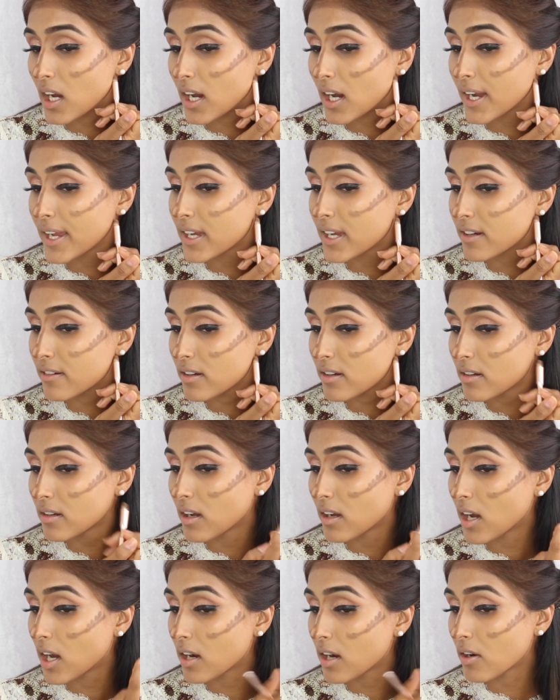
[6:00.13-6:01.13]
higher
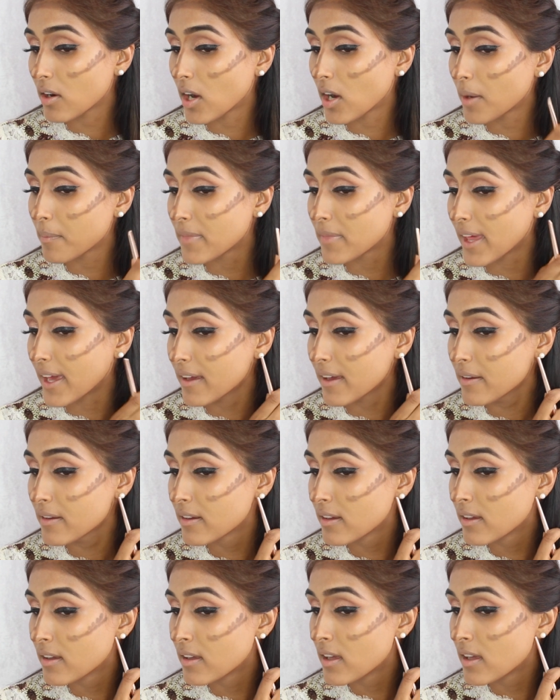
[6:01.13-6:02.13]
up there,
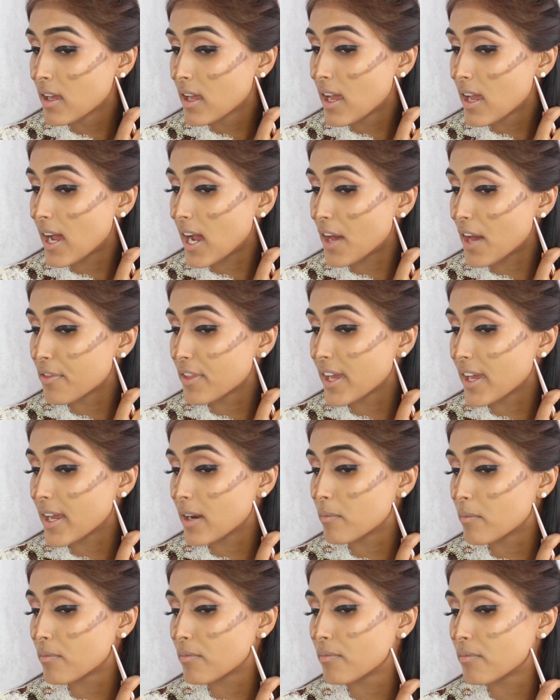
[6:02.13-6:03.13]
and
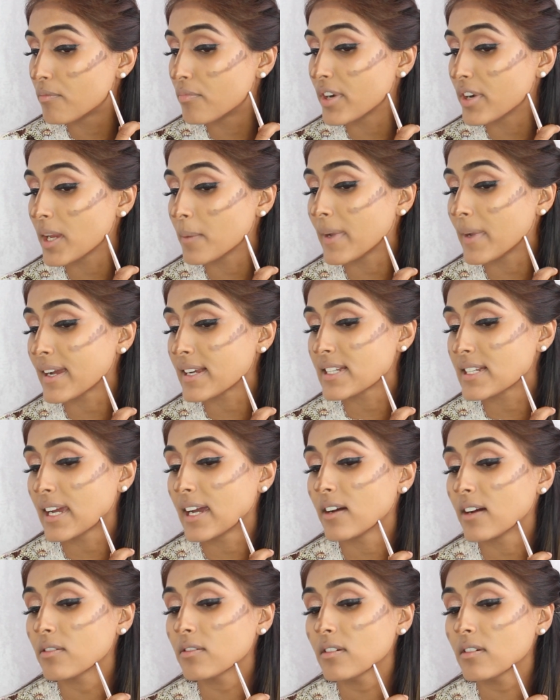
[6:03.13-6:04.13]
then bring it back
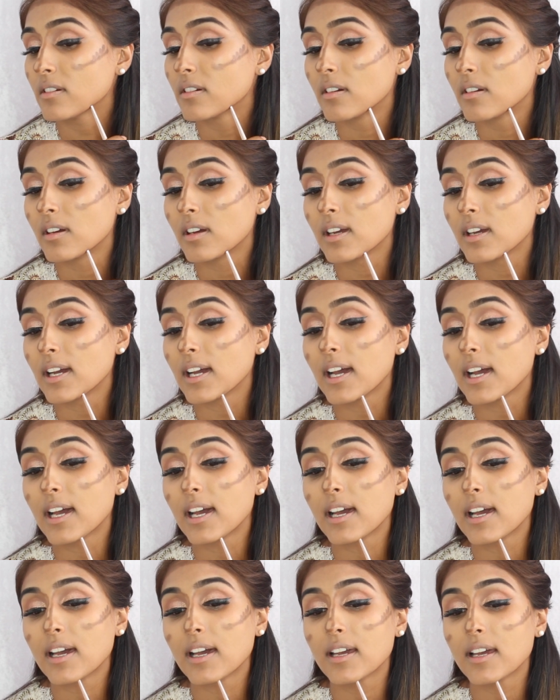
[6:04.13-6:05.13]
down,
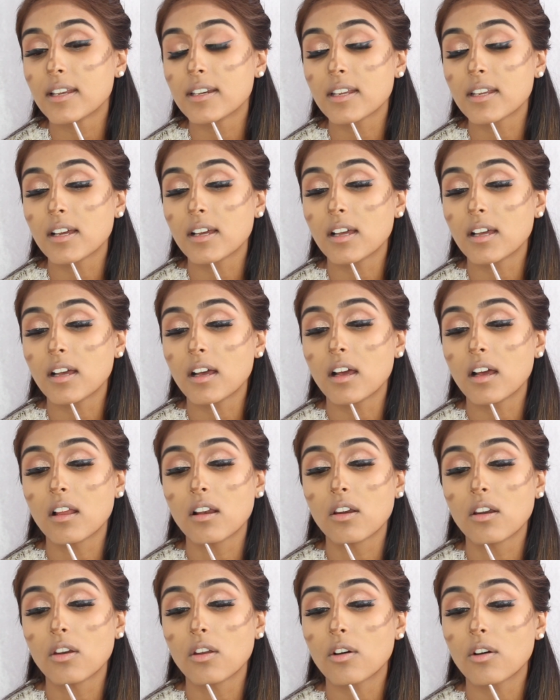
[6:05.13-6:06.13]
and
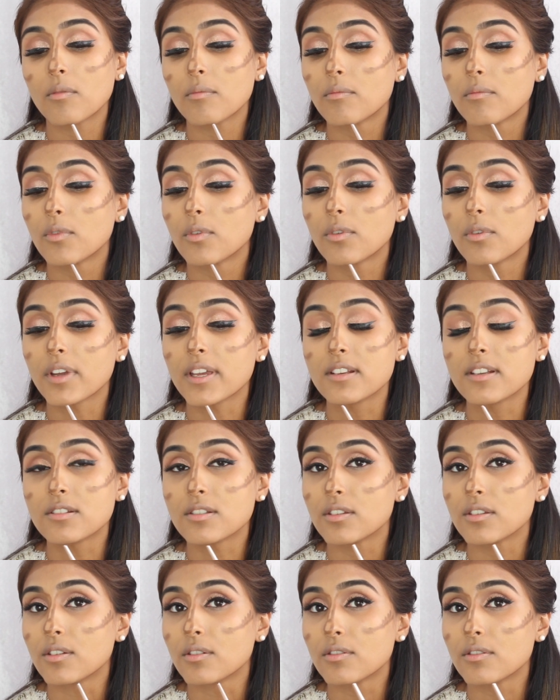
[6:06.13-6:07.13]
a lot more
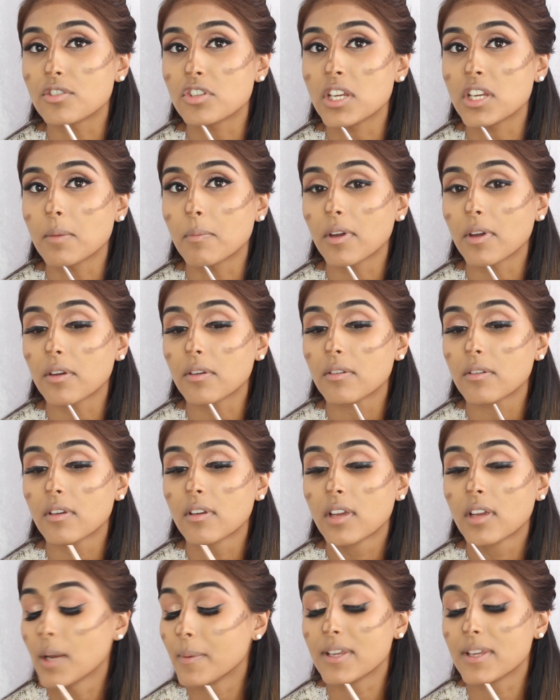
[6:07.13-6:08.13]
into your cheekbone,
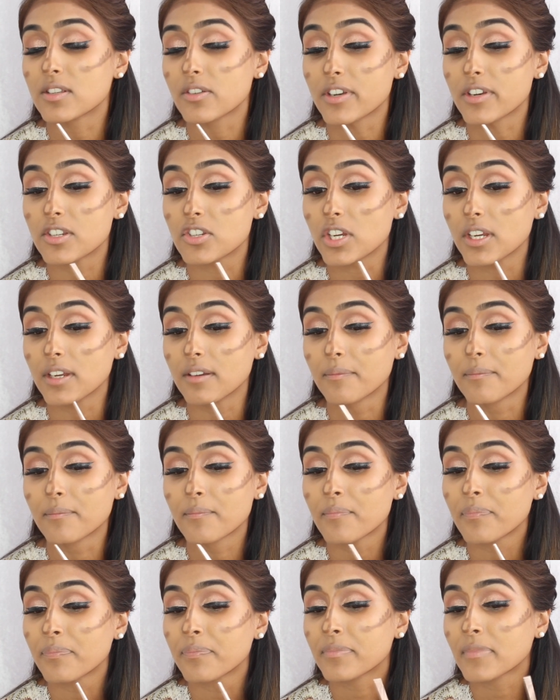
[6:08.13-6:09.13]
chin,
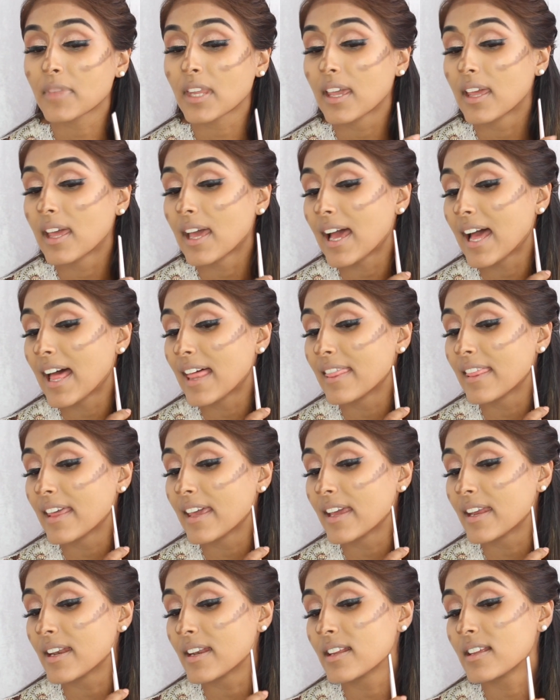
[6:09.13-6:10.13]
and
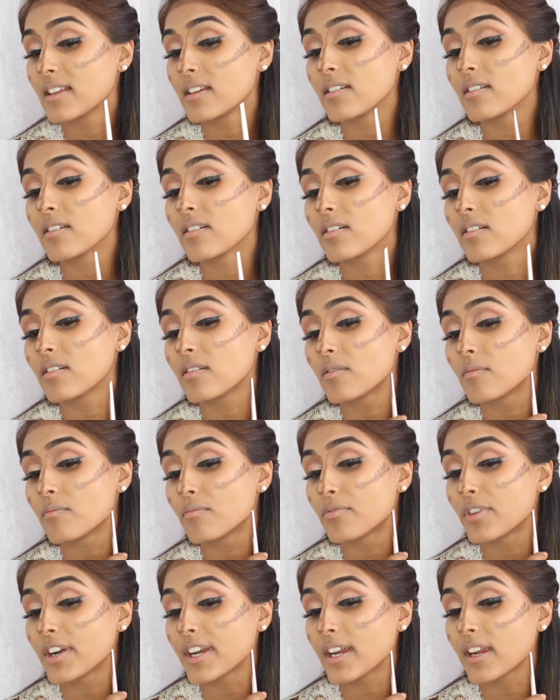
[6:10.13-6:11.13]
then
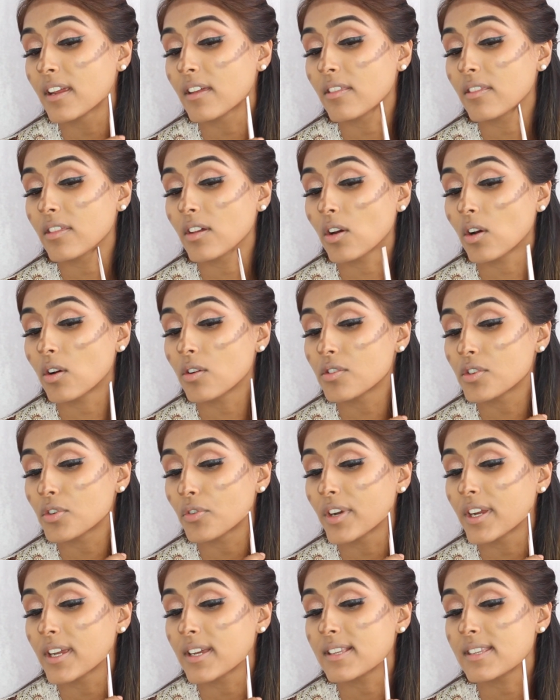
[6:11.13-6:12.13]
bring the
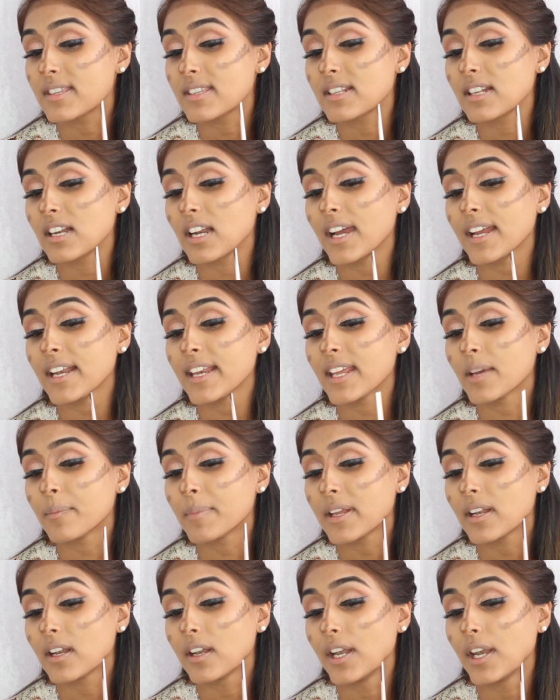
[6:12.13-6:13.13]
contouring slightly a
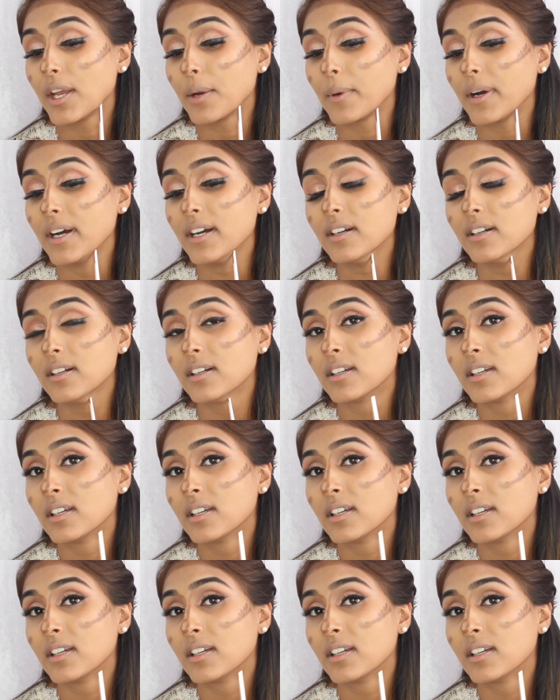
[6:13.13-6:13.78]
bit lower